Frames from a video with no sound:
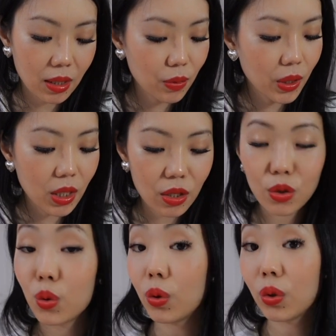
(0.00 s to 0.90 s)
This one is
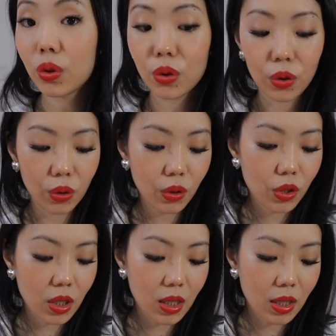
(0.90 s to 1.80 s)
cool too.
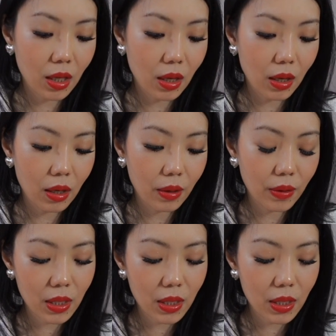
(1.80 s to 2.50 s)
Just the,